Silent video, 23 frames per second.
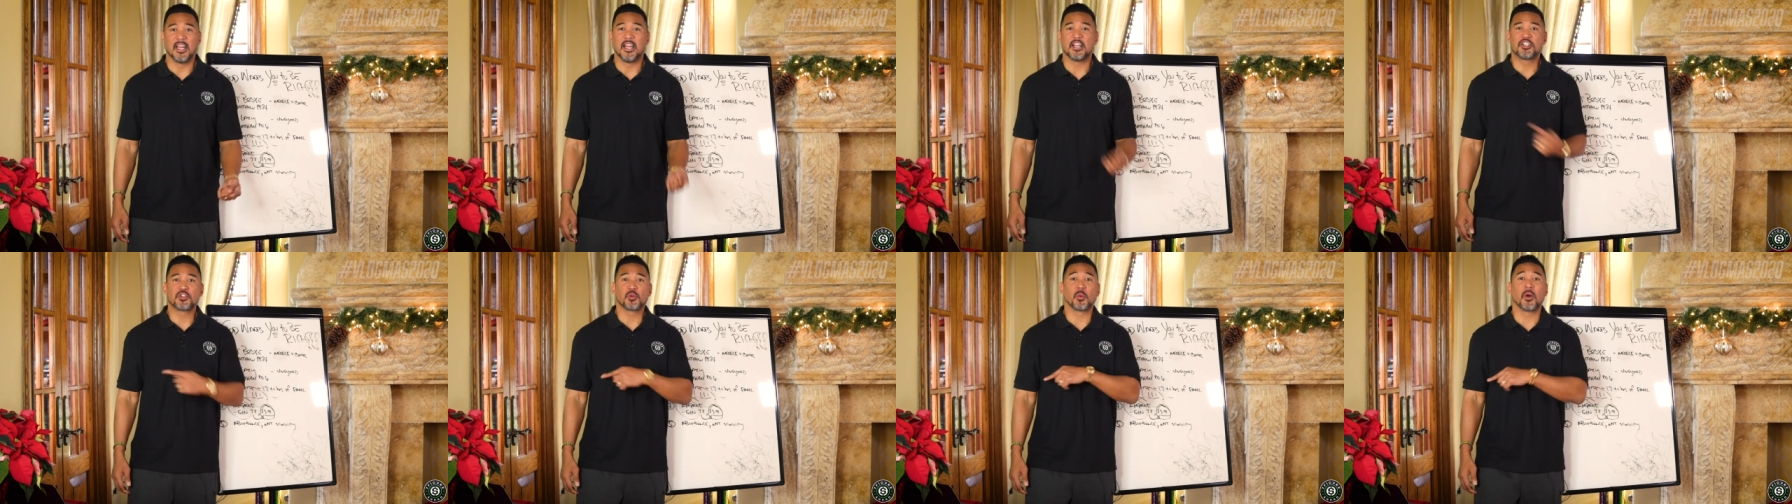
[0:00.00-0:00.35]

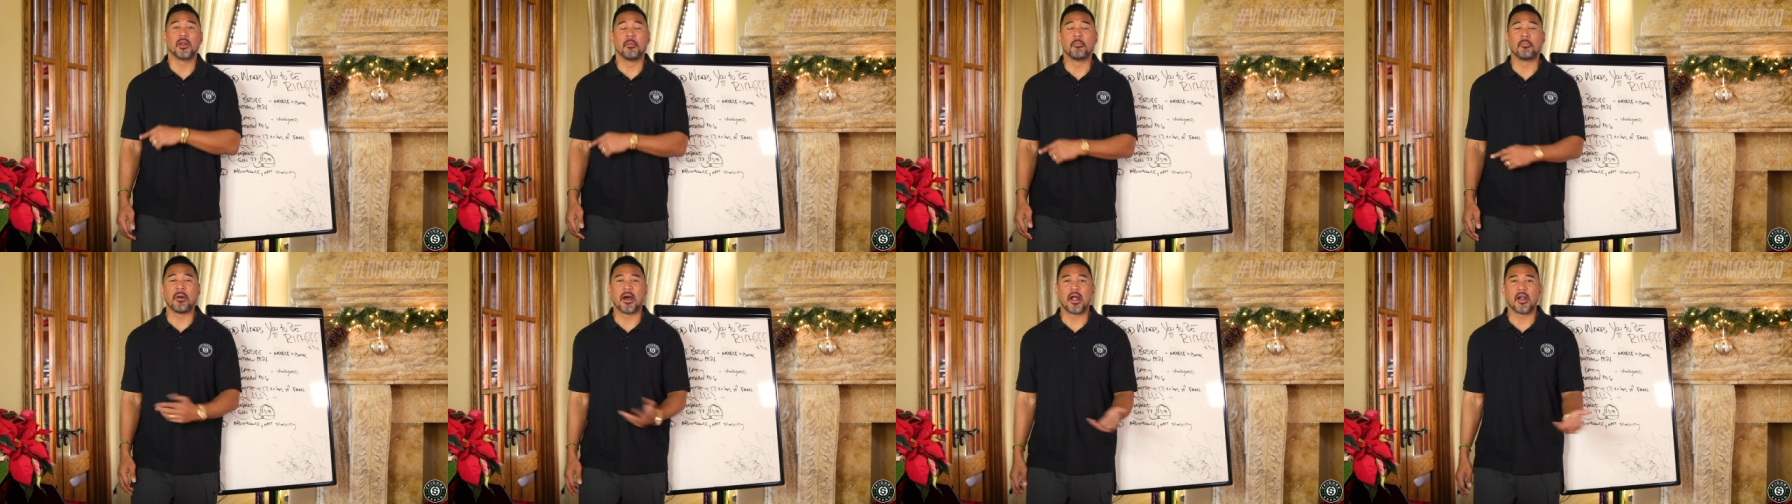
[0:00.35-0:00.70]
And I just
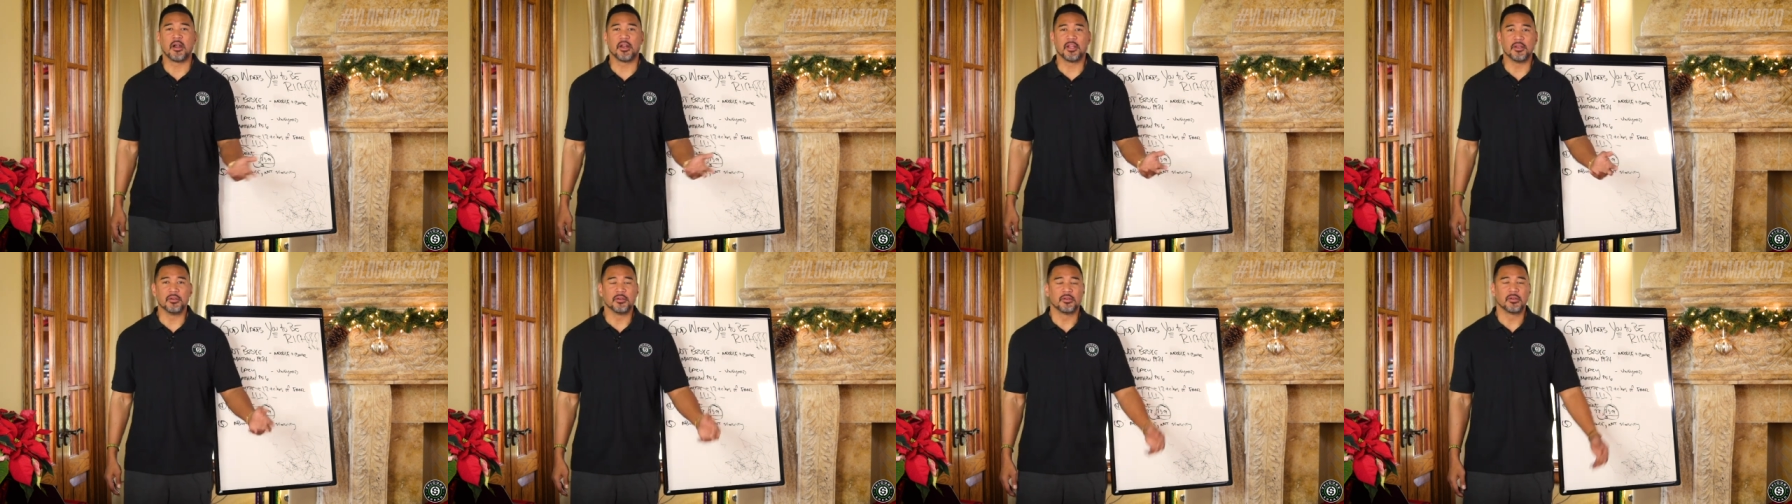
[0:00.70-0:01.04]
want to
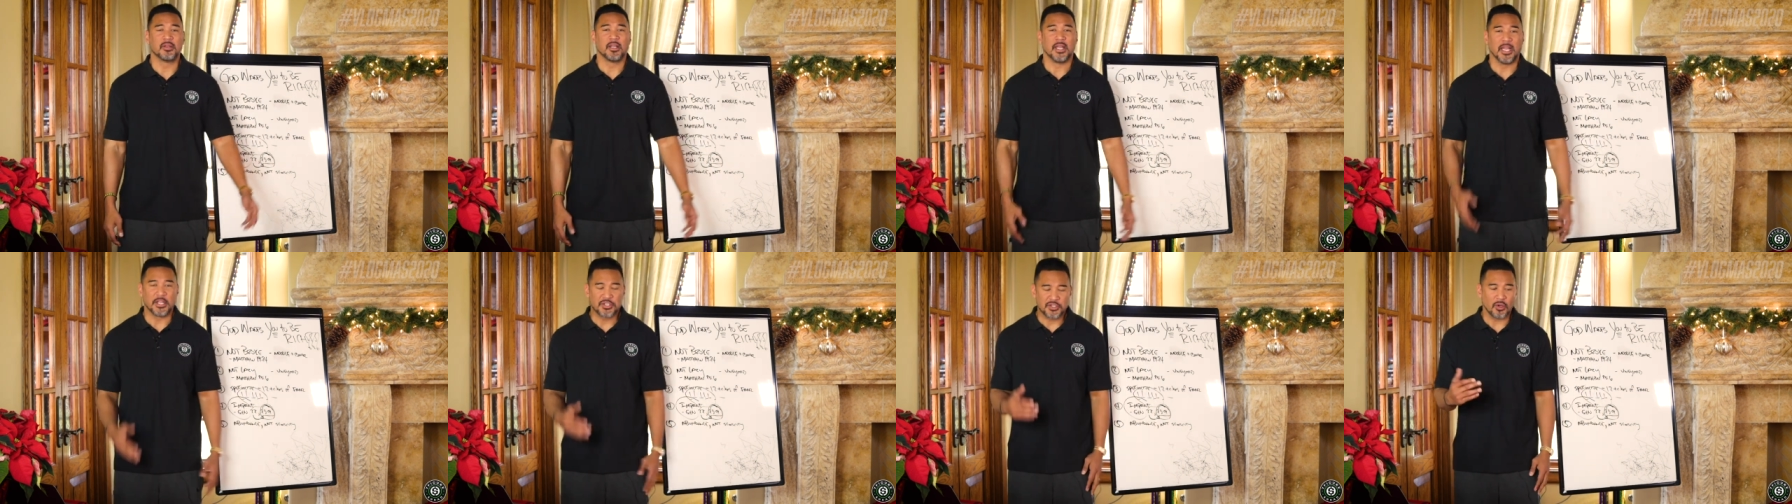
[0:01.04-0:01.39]
empower
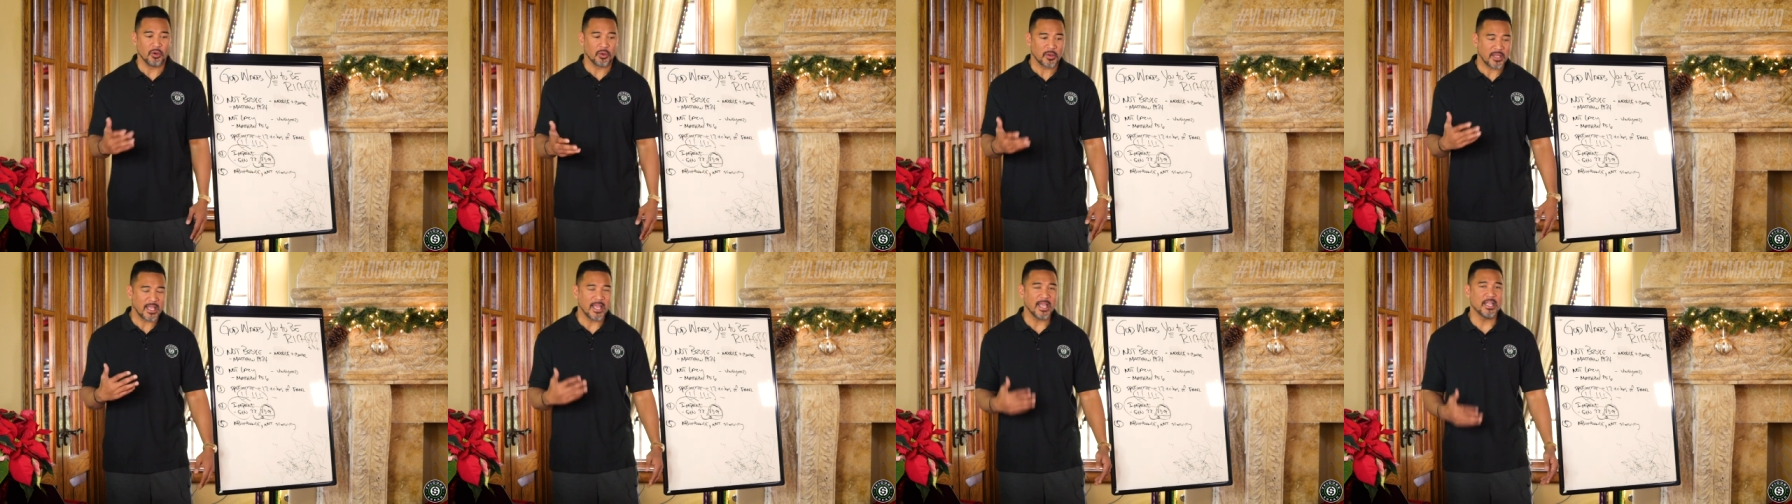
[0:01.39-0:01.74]
you.
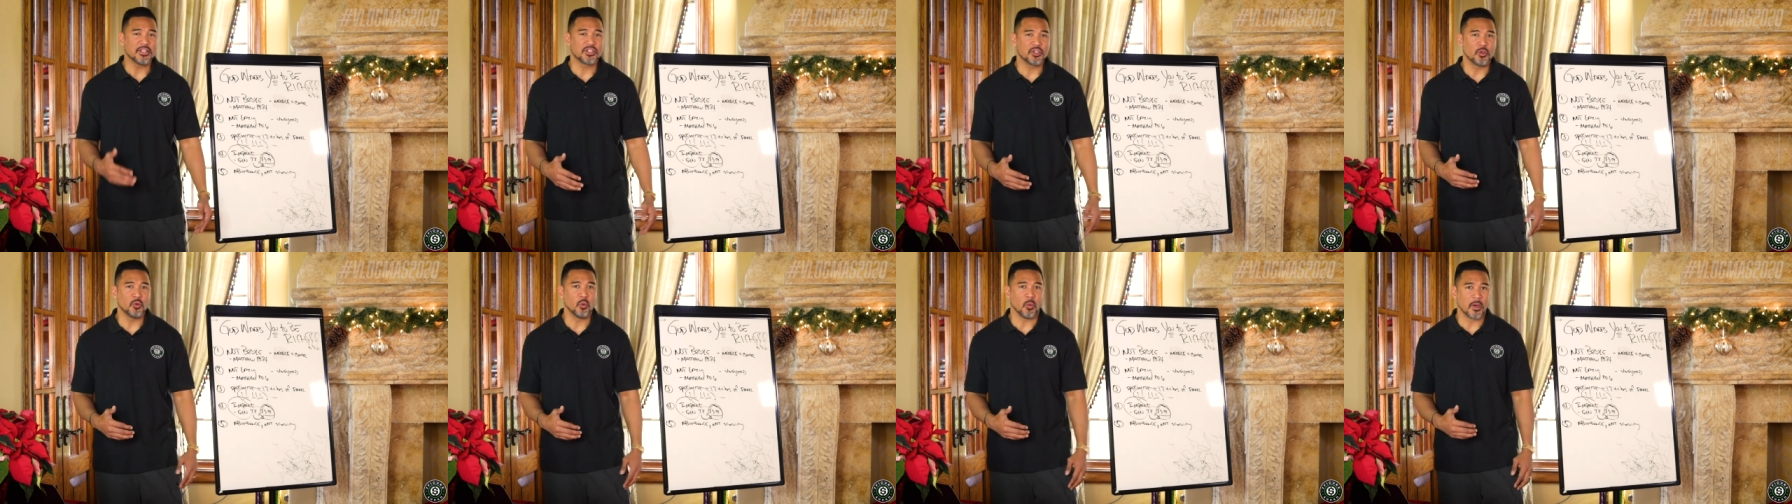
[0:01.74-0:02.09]
It's
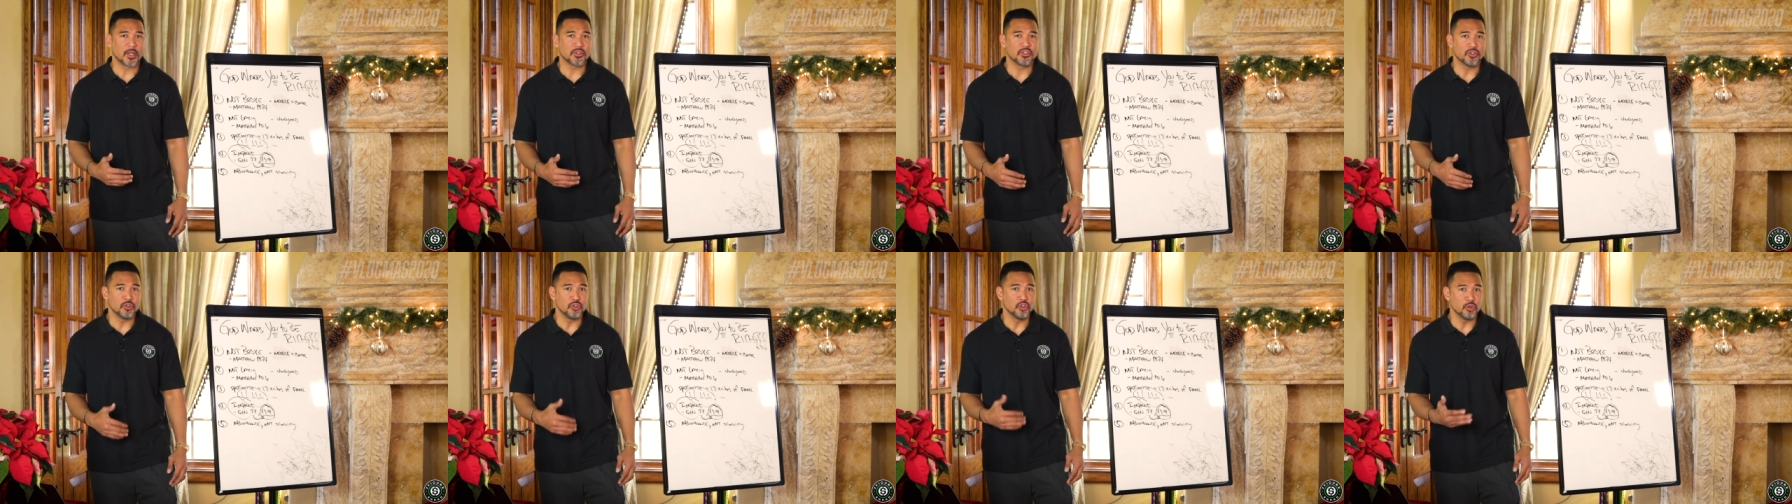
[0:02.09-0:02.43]
okay to
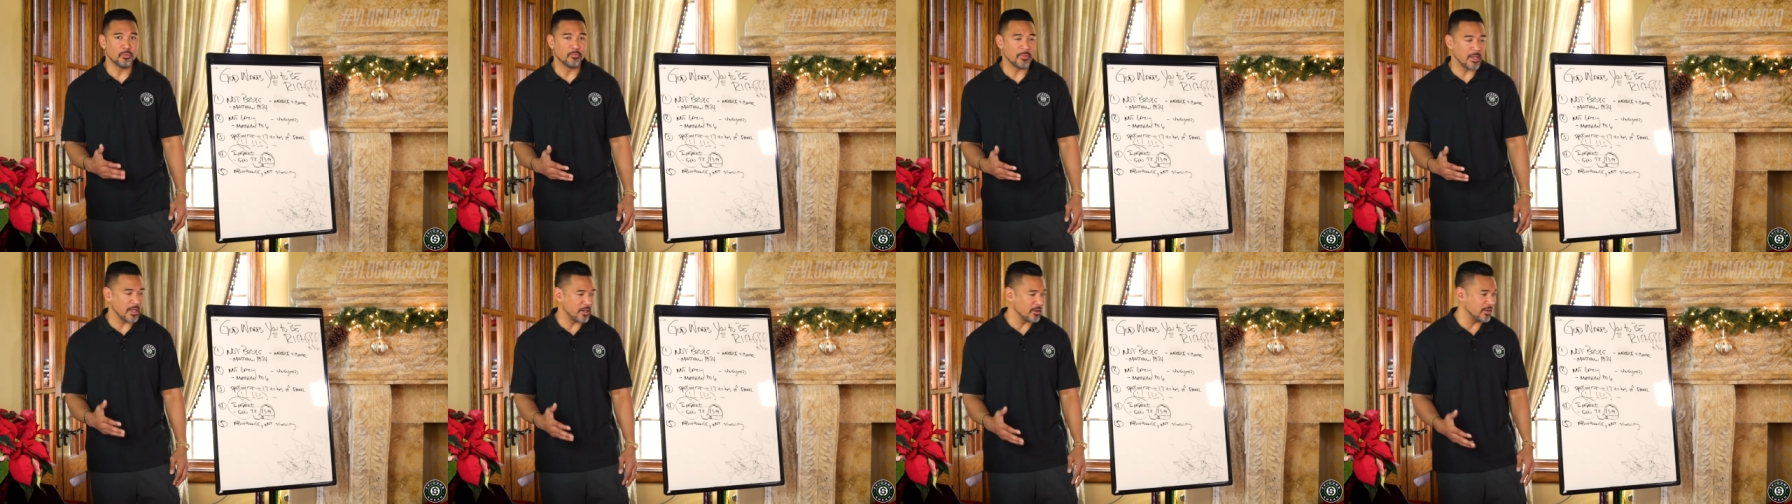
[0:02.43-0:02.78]
want to
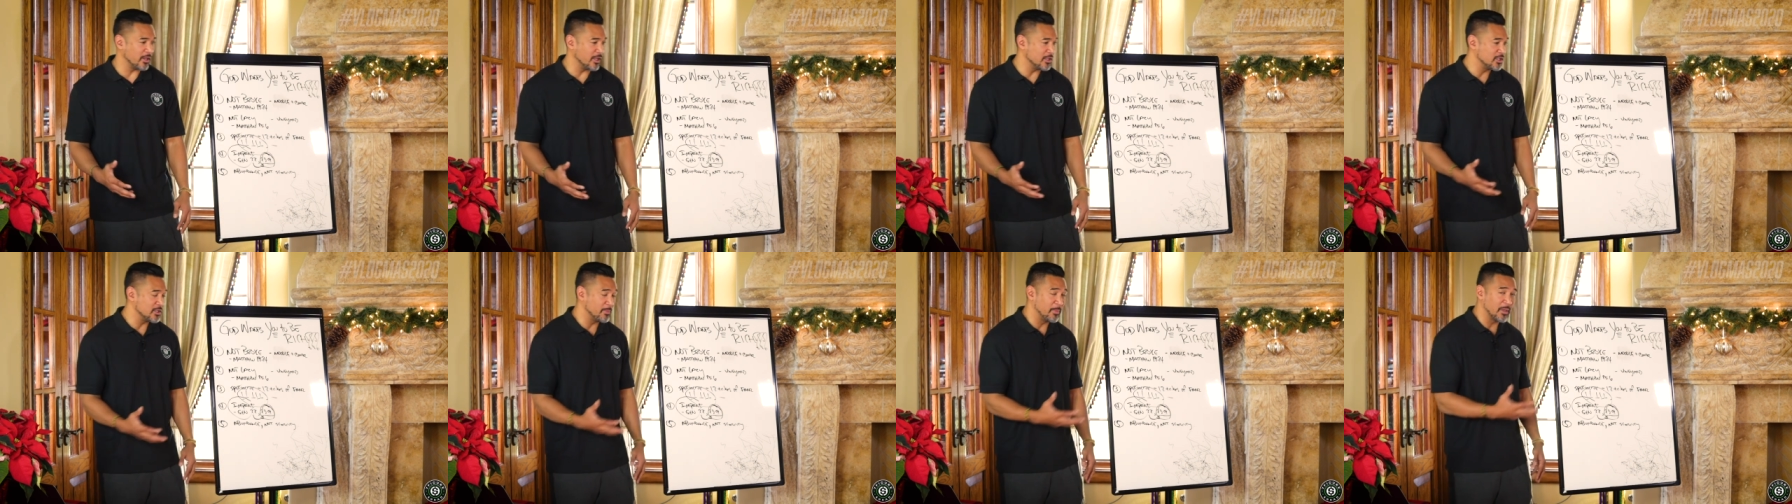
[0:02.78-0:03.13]
do
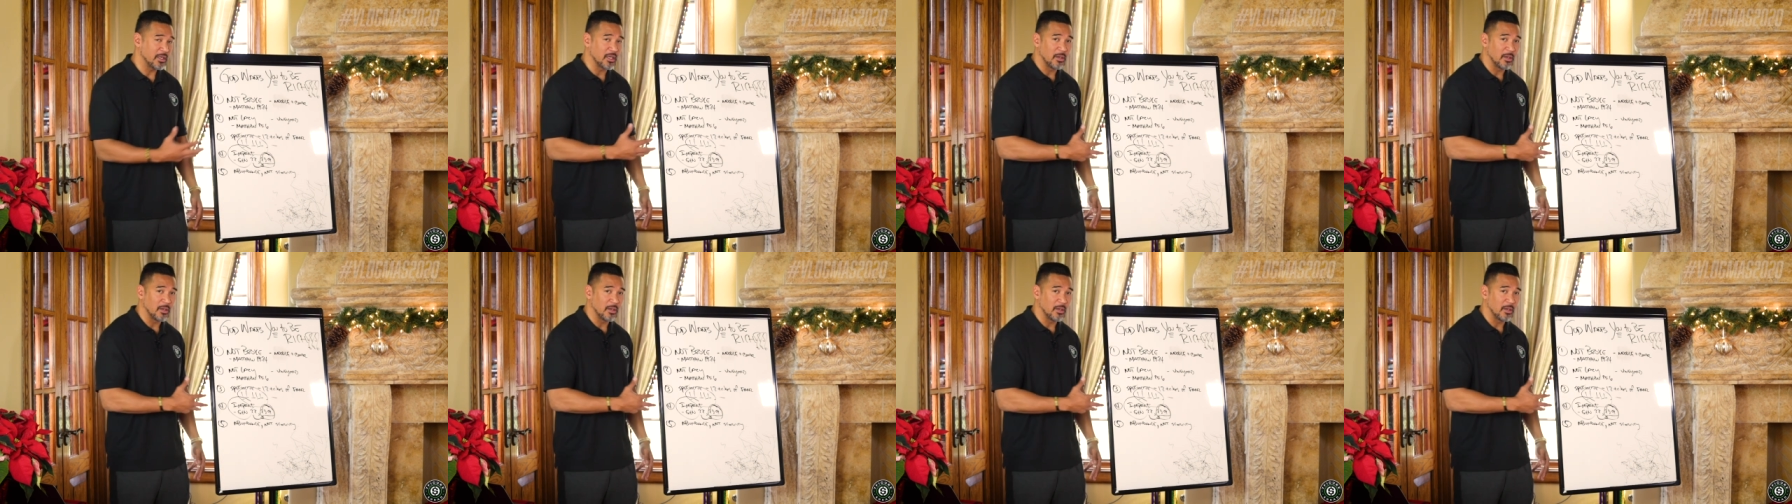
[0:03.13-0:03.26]
better and